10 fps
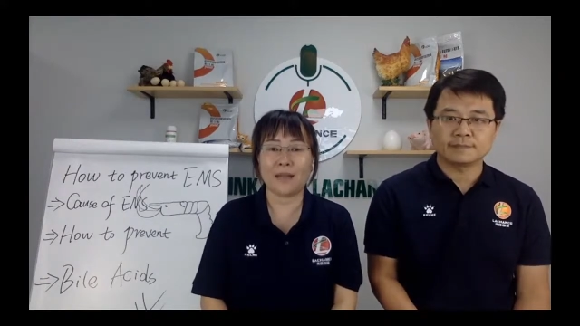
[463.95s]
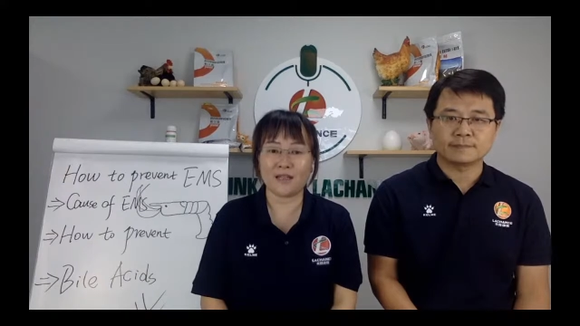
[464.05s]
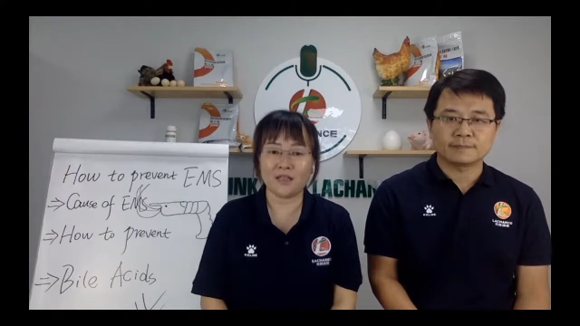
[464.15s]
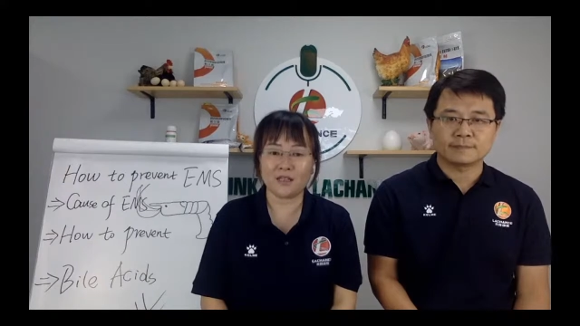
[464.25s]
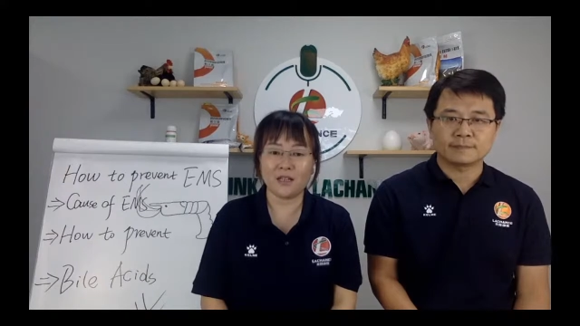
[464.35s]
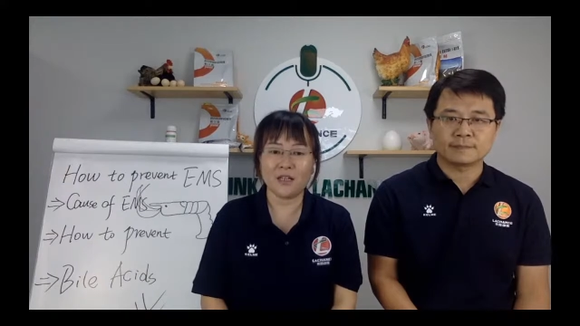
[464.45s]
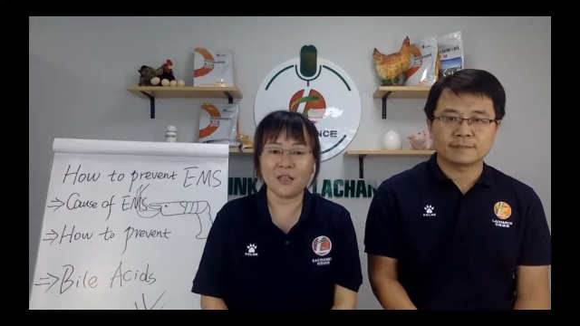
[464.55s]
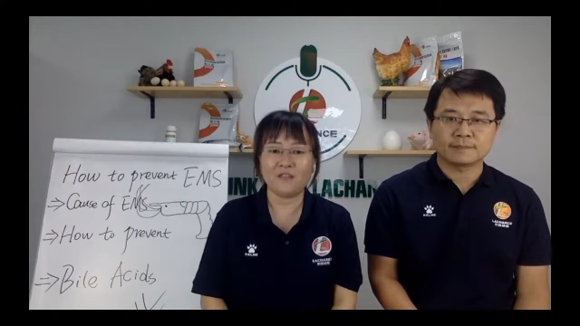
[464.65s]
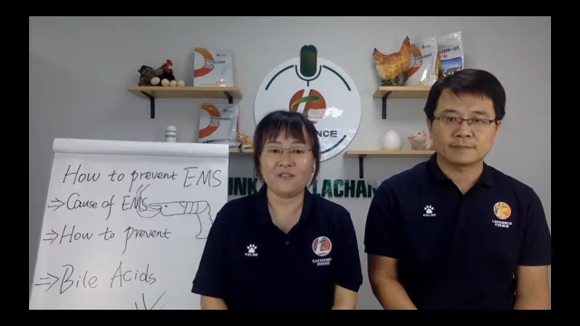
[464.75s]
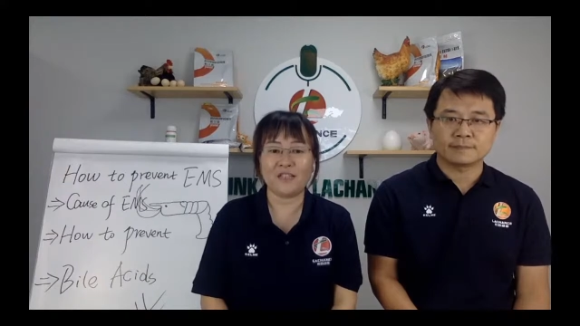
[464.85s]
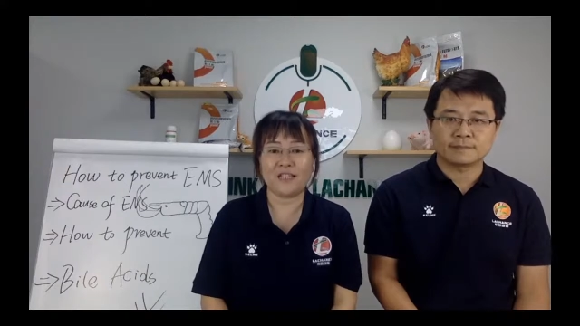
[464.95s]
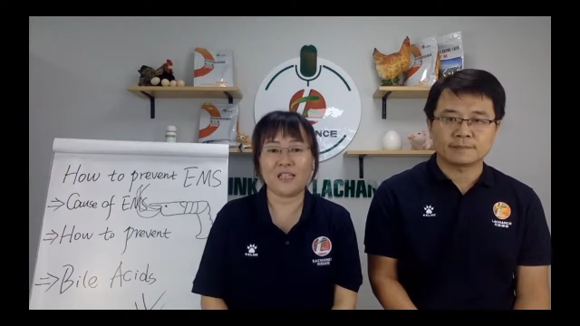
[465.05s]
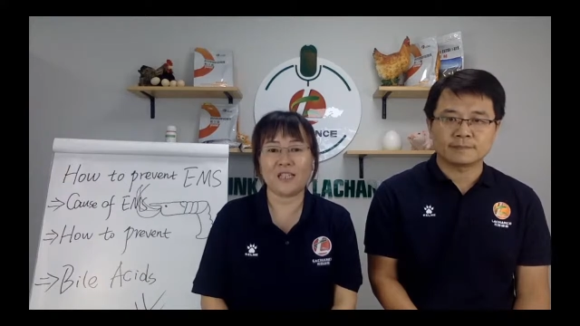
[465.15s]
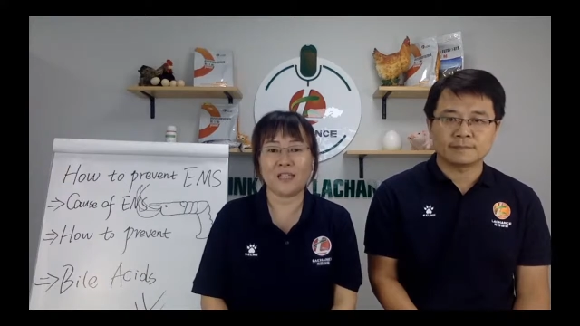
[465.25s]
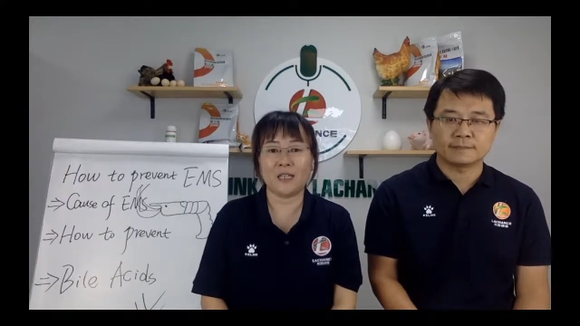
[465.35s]
Speaker 1: But if
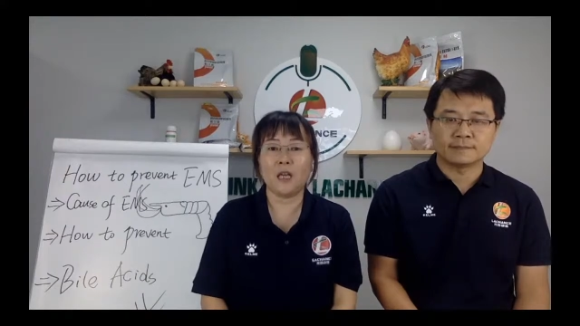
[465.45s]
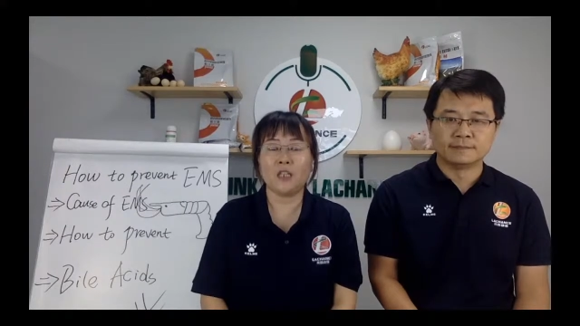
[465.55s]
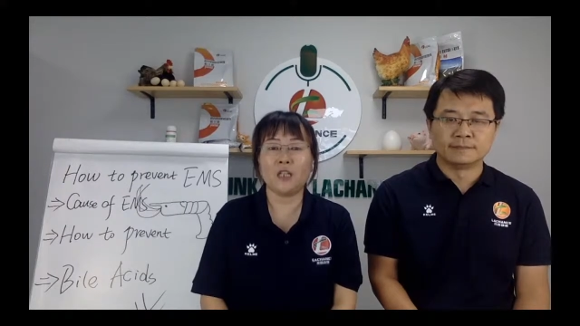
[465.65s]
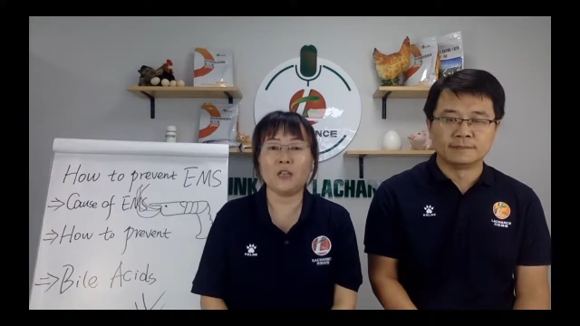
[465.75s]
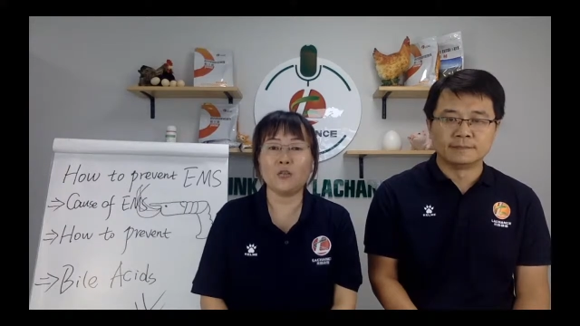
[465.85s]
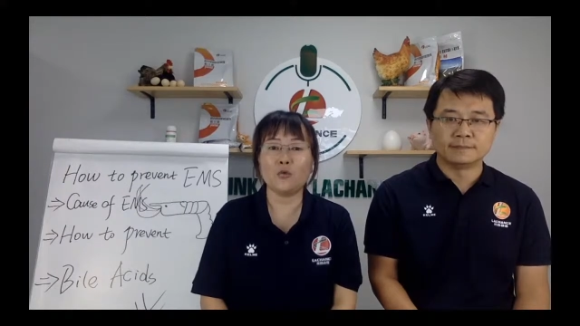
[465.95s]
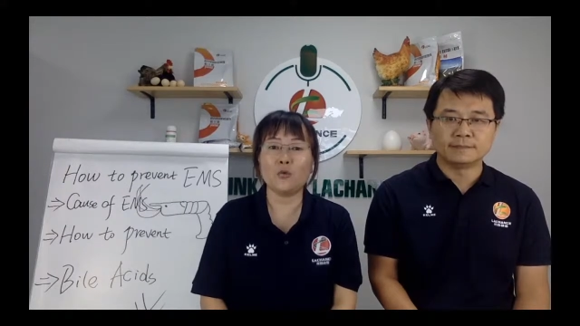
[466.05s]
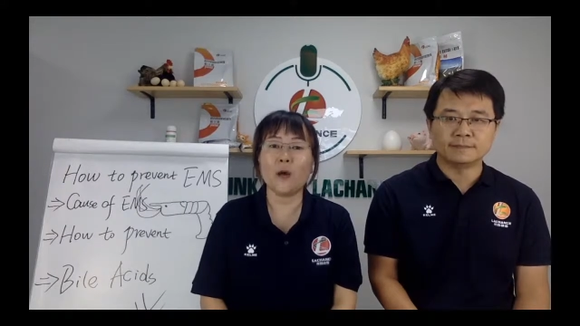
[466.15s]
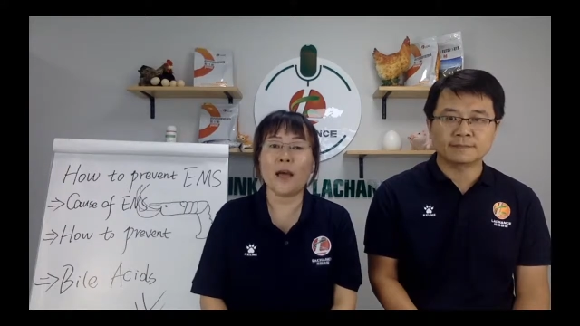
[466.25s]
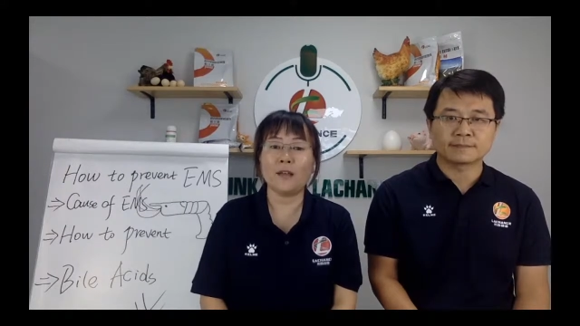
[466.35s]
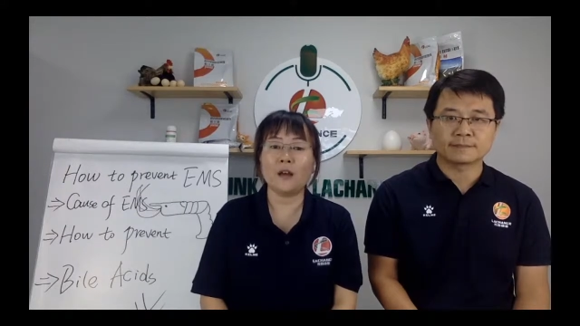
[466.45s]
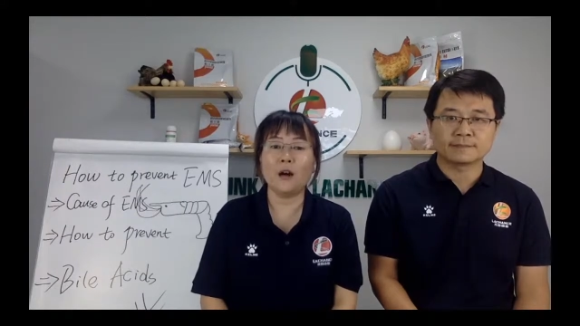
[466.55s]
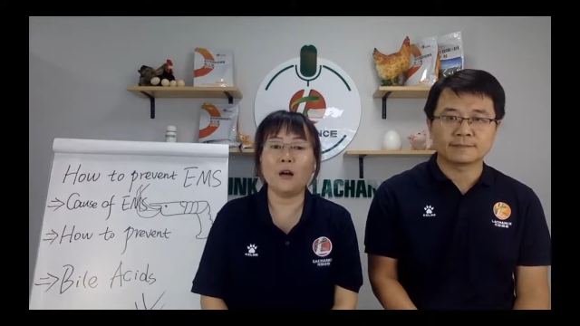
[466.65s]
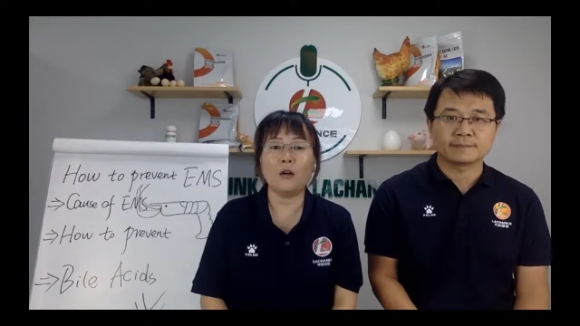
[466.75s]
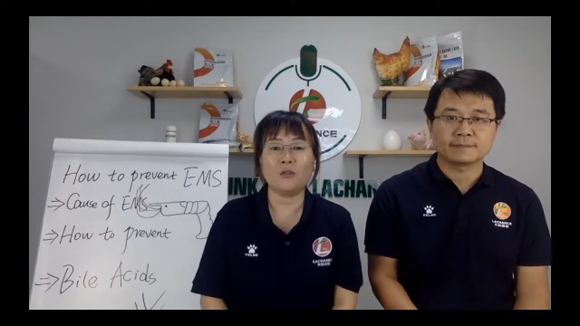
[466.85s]
it is 10 to 1
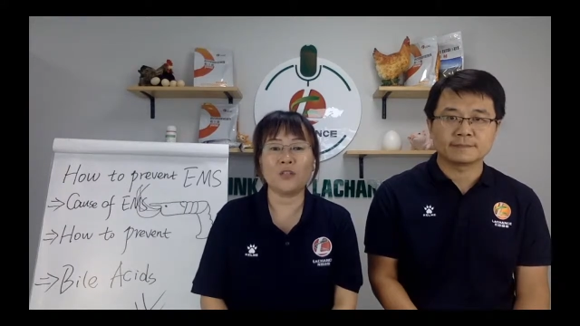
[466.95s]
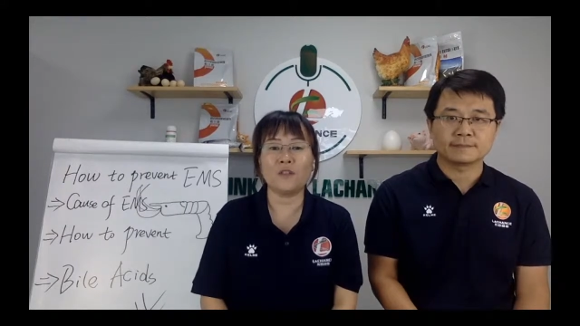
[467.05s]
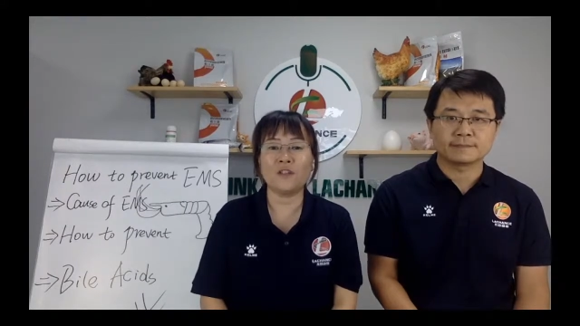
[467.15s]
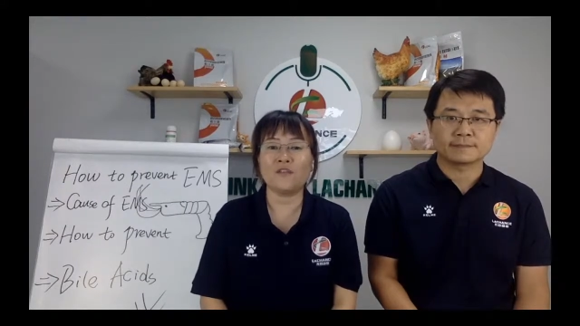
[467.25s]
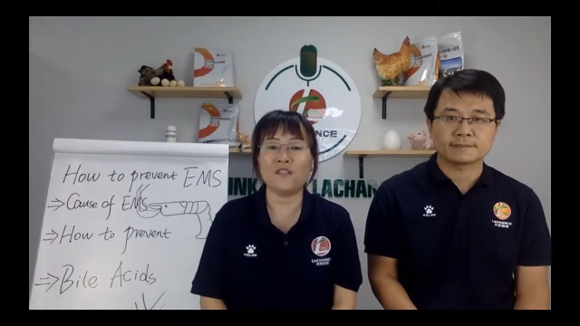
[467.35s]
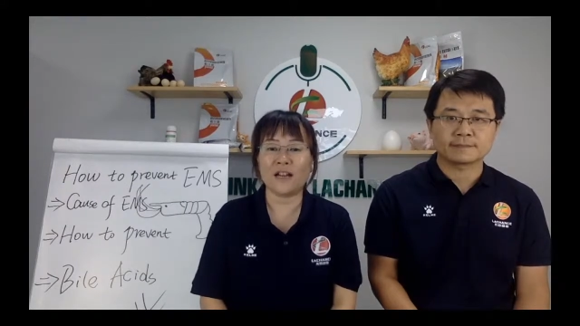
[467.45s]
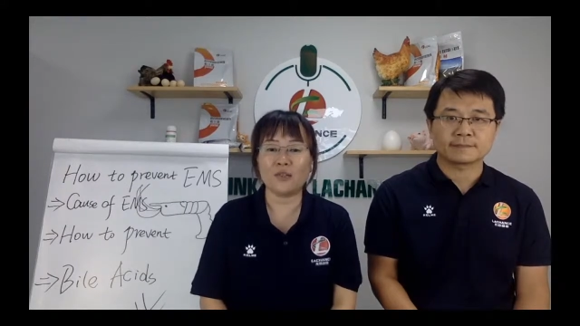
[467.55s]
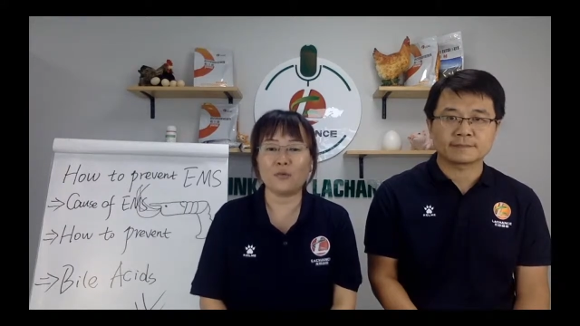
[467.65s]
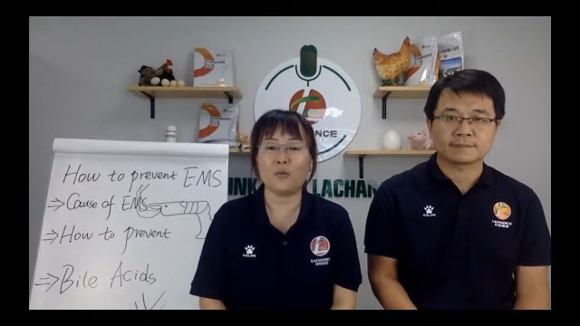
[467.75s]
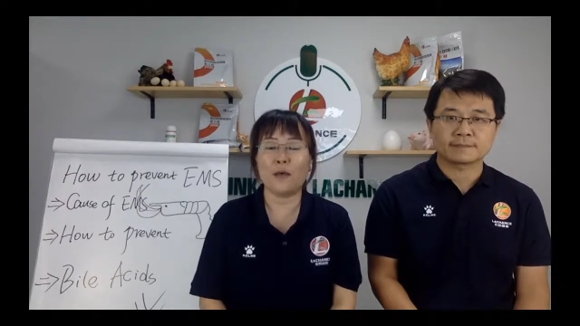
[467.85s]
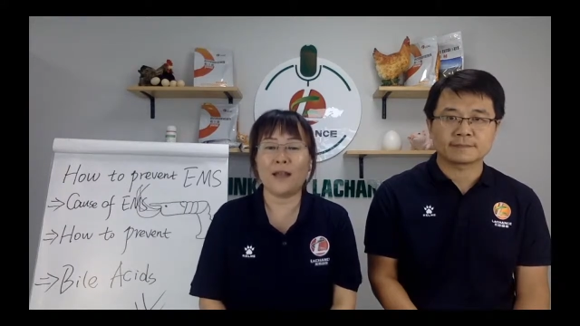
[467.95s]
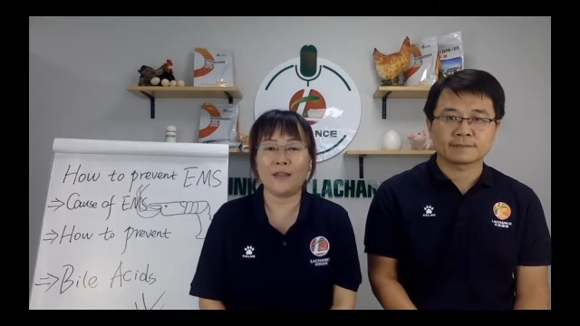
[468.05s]
or even 5 to 1,